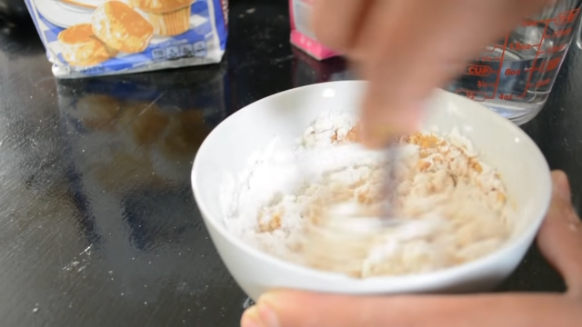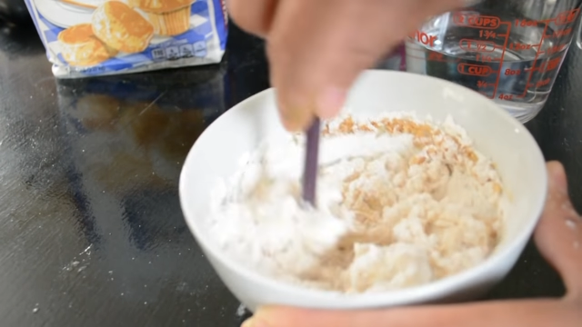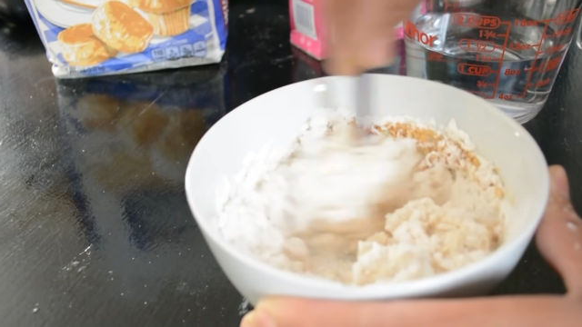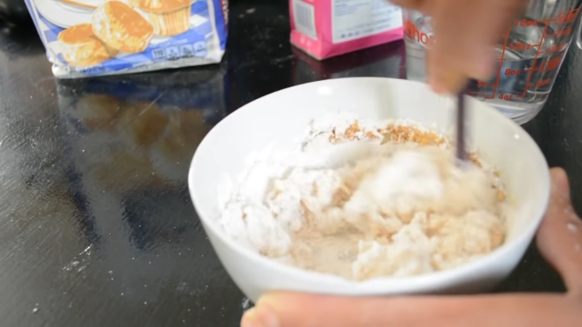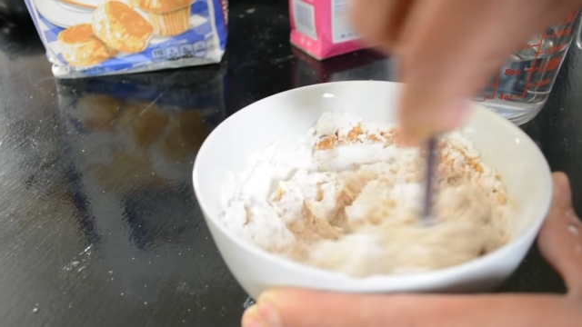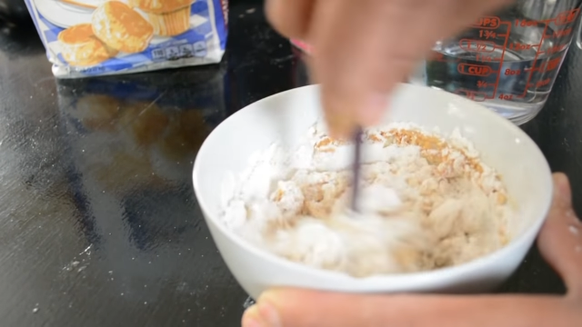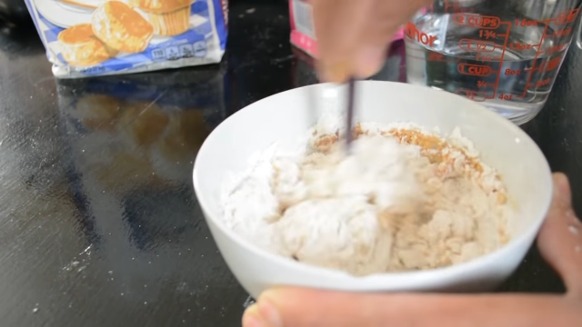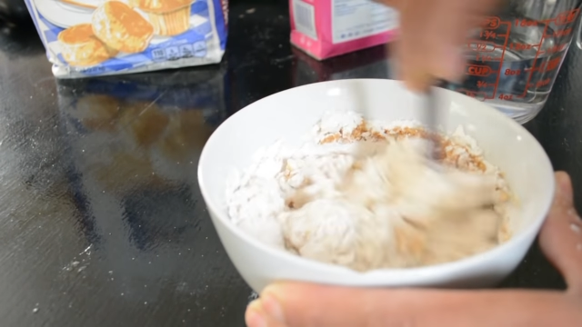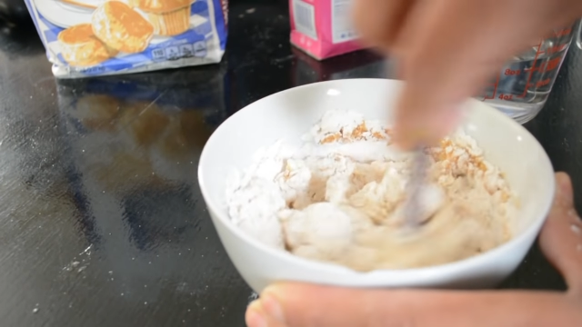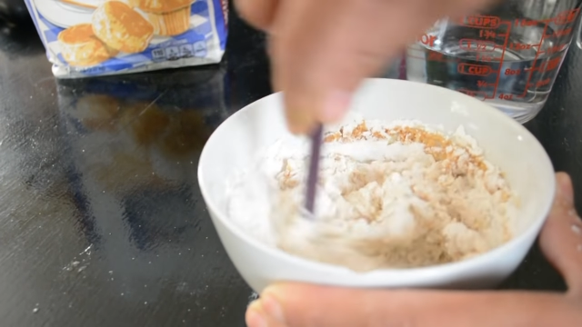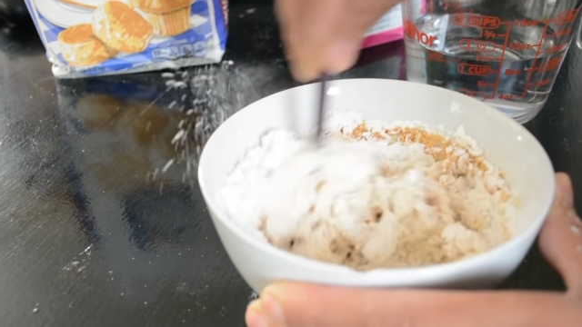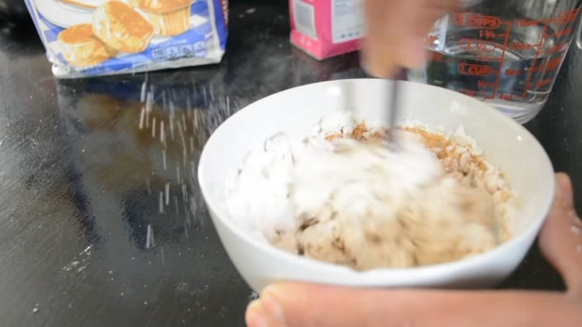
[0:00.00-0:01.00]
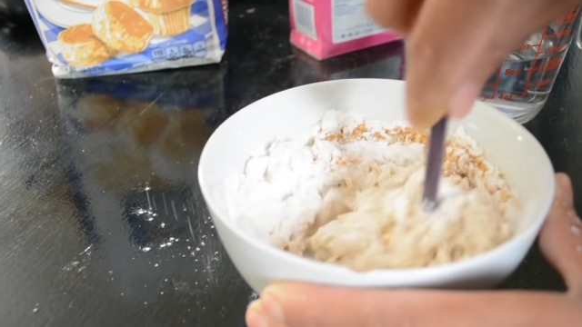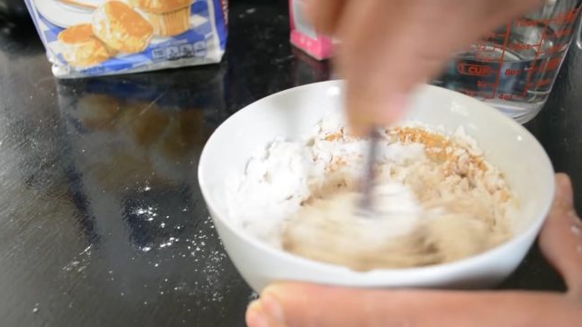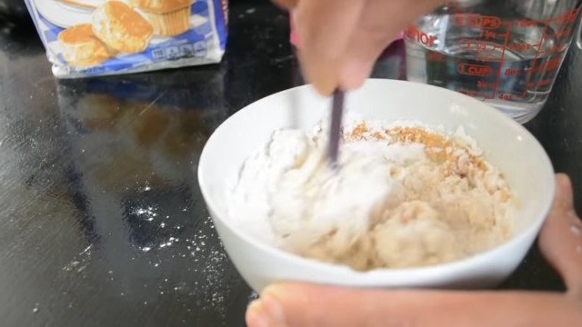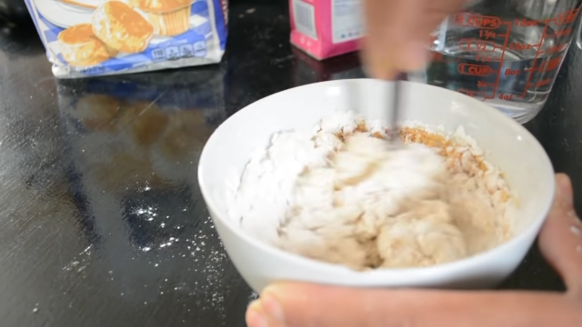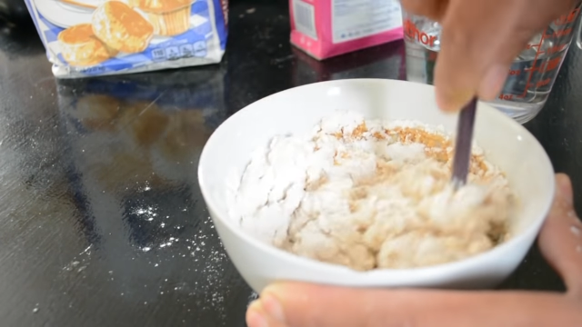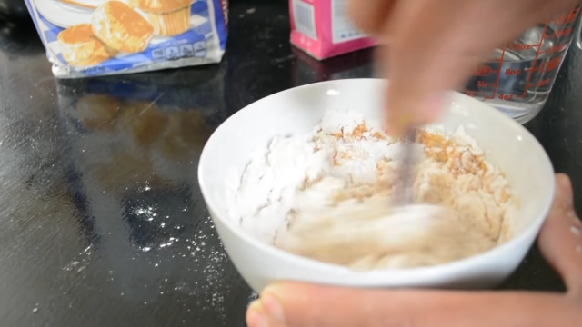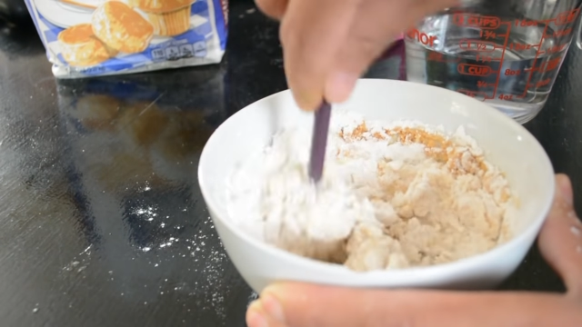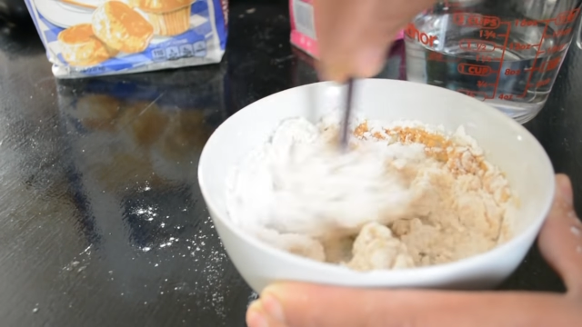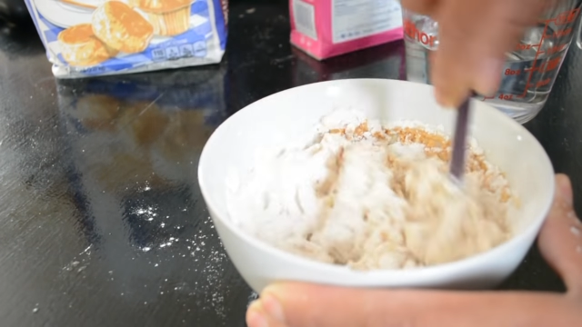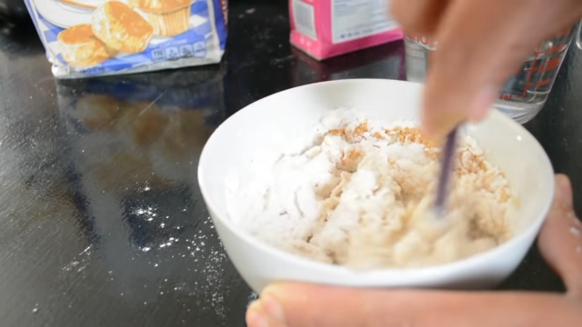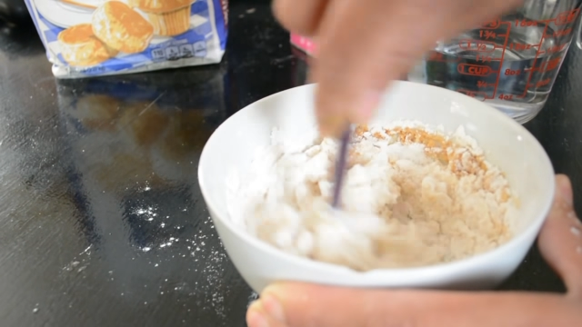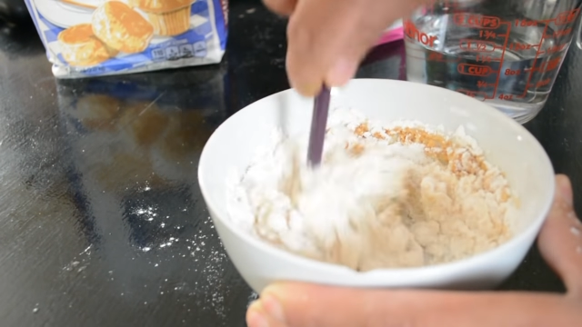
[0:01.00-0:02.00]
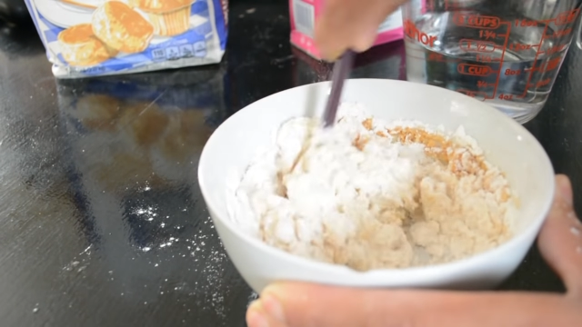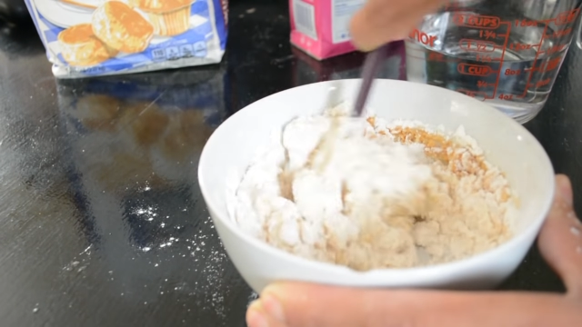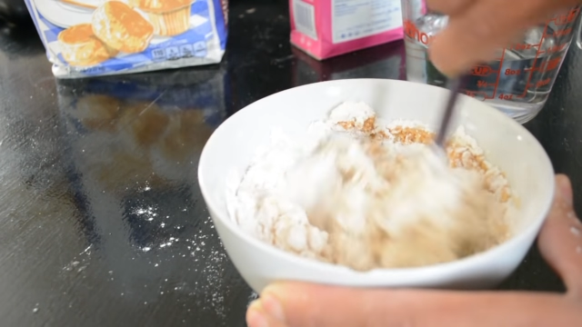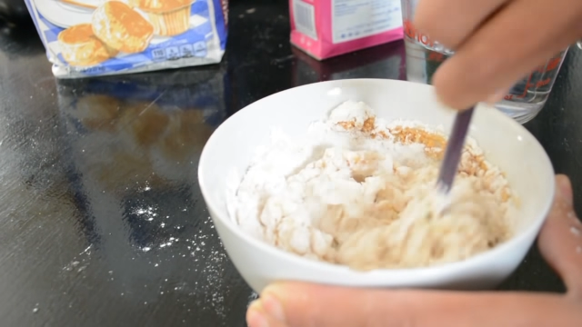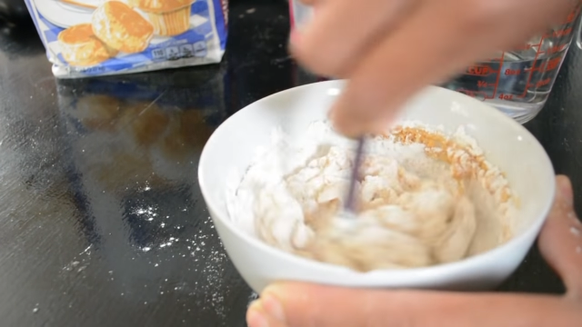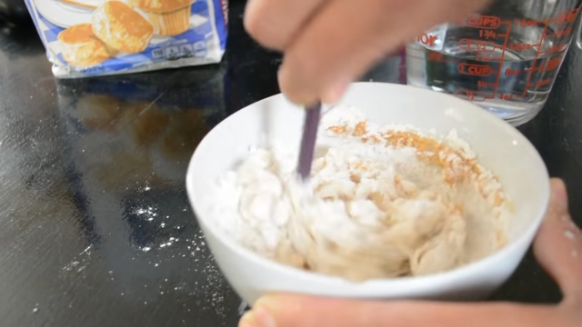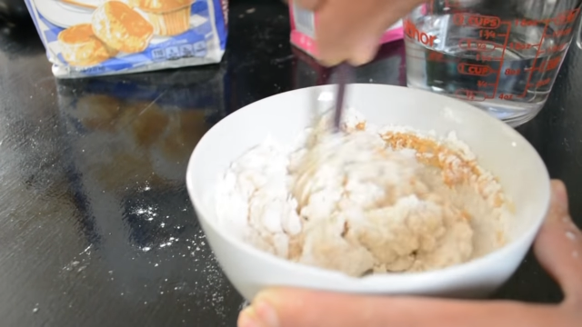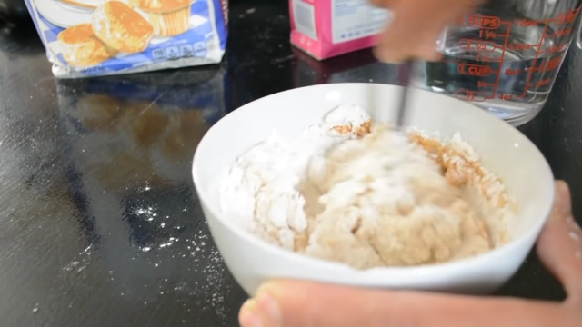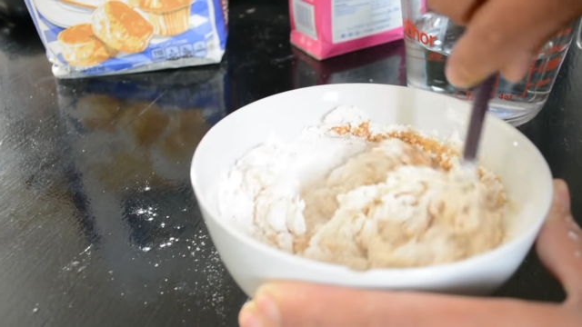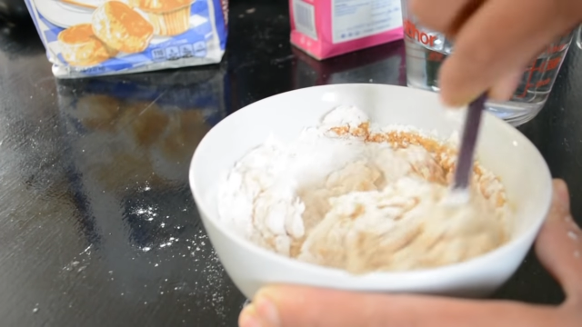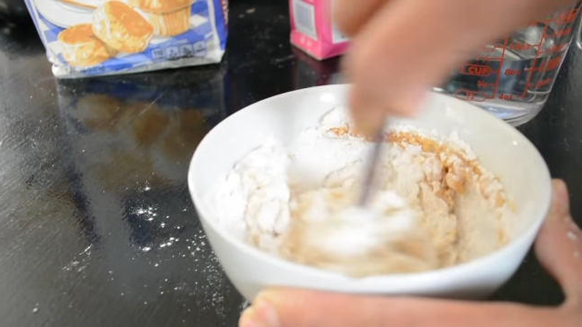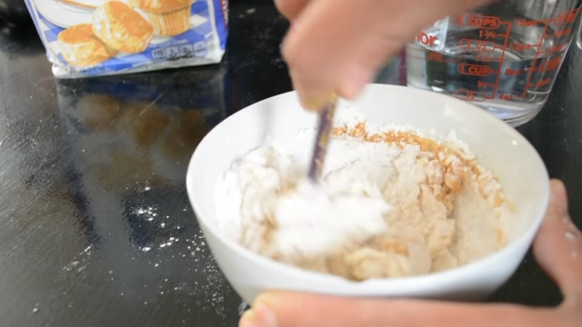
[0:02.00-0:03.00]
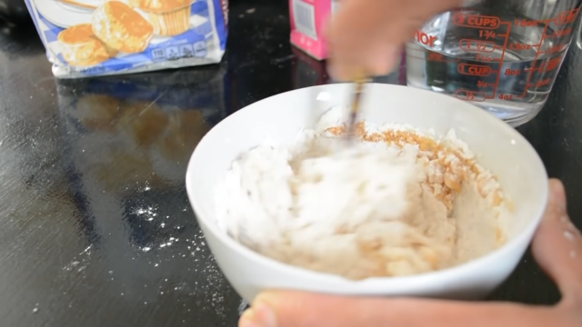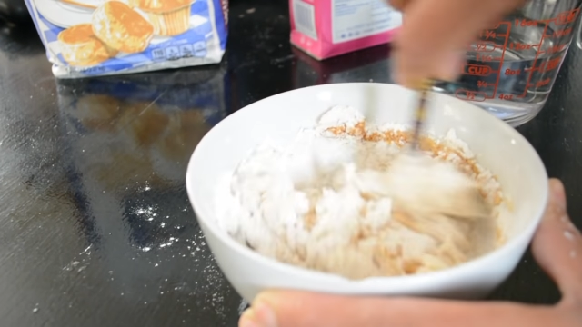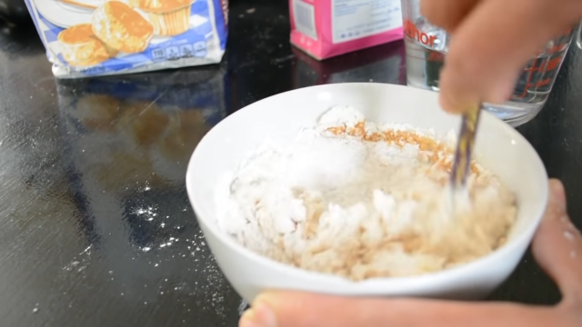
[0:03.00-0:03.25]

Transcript: Nobody's mouth can be seen.